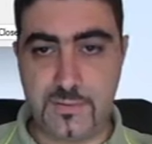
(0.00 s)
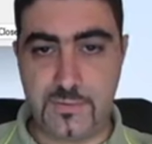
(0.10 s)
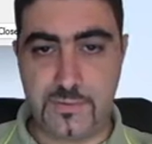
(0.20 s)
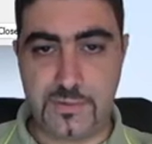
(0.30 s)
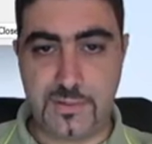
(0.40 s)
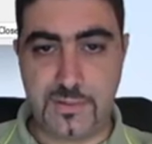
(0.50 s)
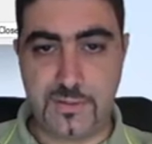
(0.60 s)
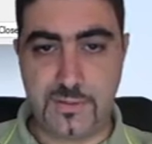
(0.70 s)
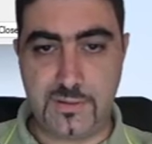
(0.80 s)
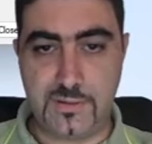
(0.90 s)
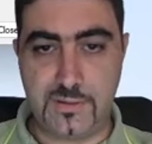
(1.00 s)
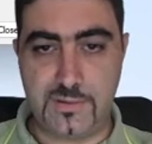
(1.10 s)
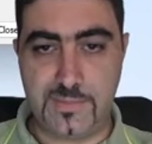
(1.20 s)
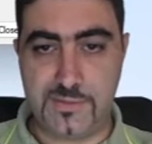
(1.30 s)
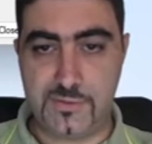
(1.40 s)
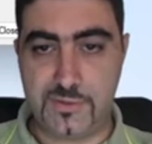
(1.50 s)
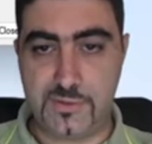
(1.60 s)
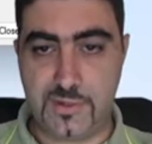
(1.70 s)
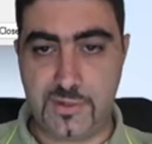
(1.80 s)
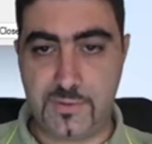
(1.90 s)
to see uh, the dimension
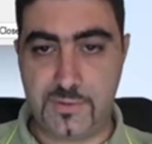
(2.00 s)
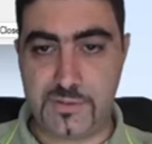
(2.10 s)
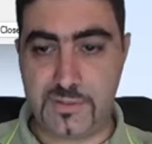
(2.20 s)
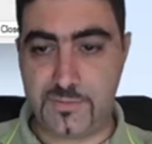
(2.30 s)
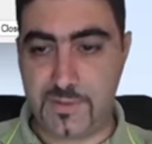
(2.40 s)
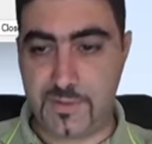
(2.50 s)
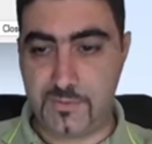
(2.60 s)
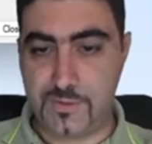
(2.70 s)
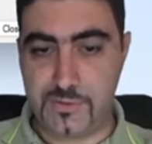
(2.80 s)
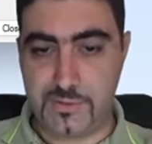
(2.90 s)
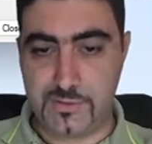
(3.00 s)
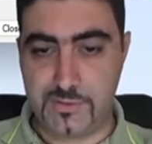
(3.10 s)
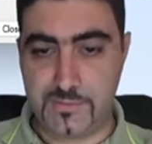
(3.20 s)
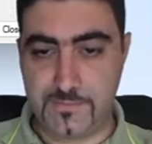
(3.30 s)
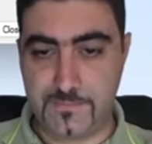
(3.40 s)
I want to see my equations